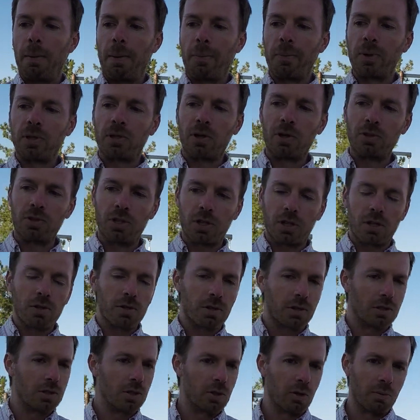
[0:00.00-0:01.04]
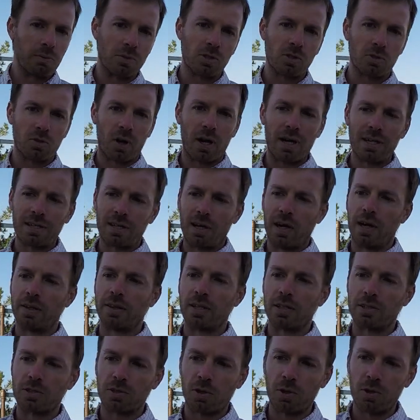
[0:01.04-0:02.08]
We told you you could do them straight on
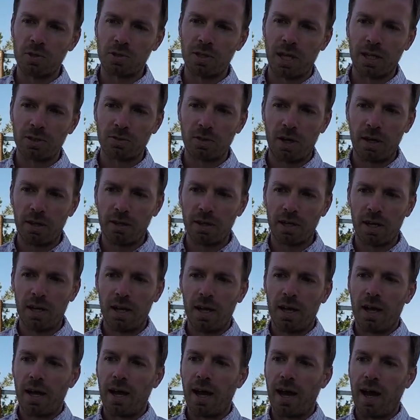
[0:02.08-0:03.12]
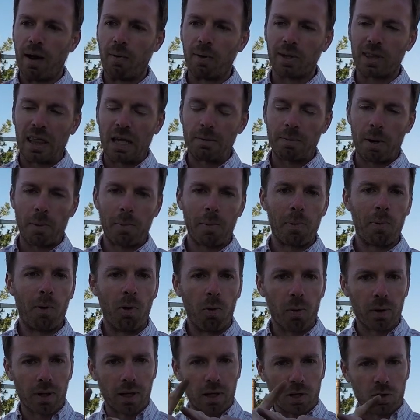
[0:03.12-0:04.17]
this gooseneck trailer. With that bumper pull,
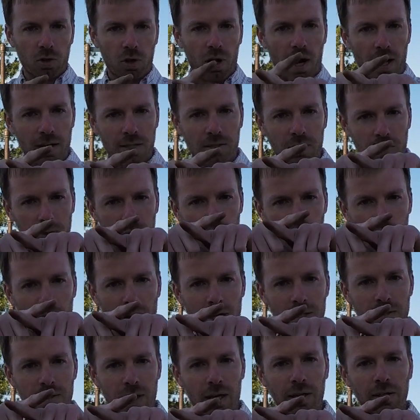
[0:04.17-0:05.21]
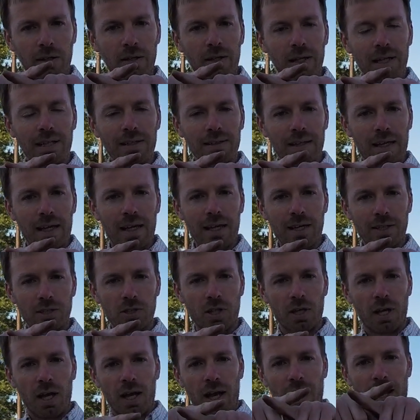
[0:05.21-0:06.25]
we're going to cross those chains underneath the hitch,
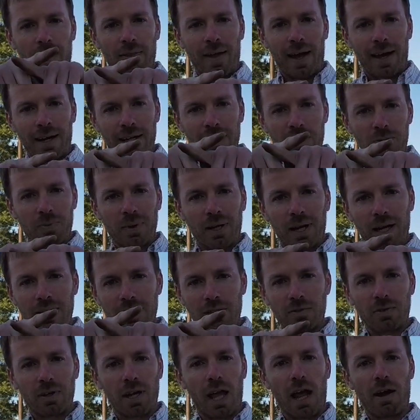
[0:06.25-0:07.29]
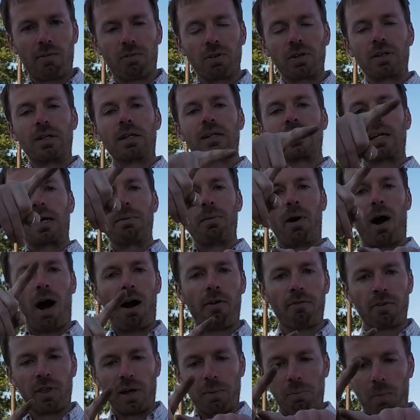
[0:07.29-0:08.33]
and that is because if it ever did come
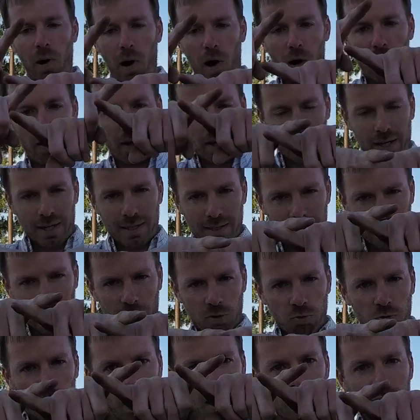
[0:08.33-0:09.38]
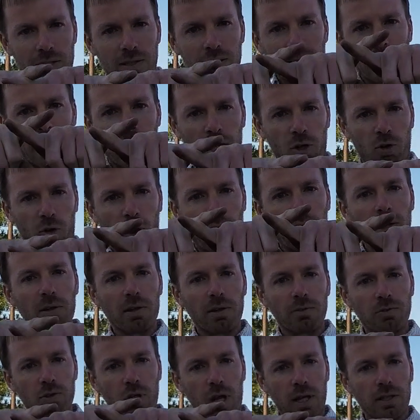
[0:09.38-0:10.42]
off that ball, it's going to rest in that cradle
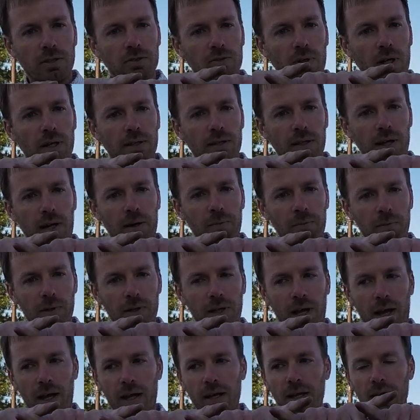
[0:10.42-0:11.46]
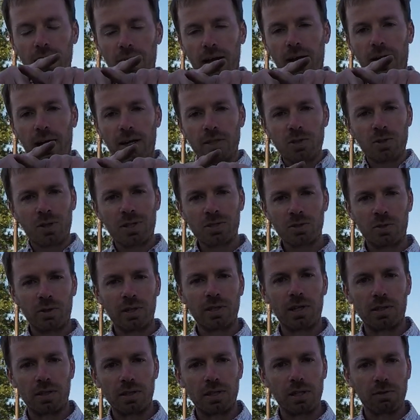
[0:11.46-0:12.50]
of chains right there, okay? And so that's the only
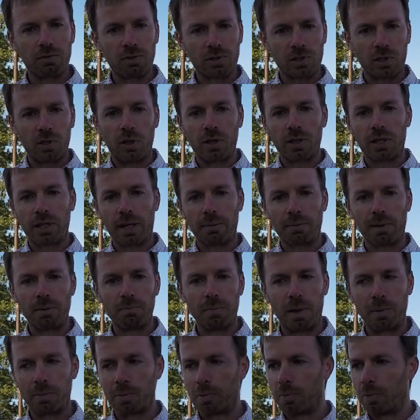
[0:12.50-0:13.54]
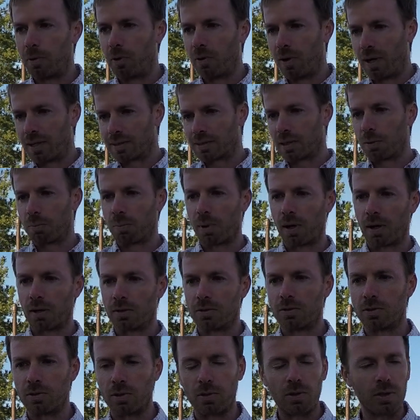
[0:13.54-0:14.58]
other difference in hooking up that bumper pull as compared
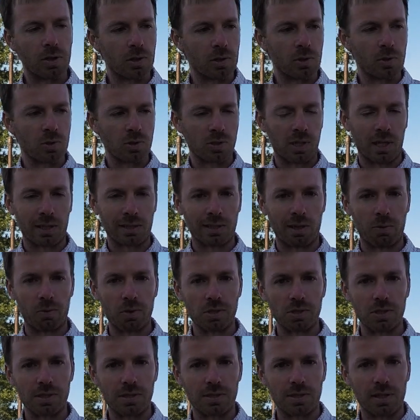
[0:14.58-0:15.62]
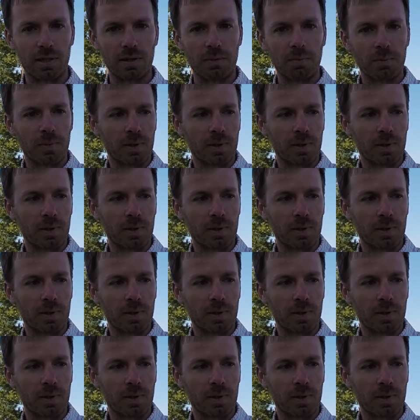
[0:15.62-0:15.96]
to the gooseneck that we just did.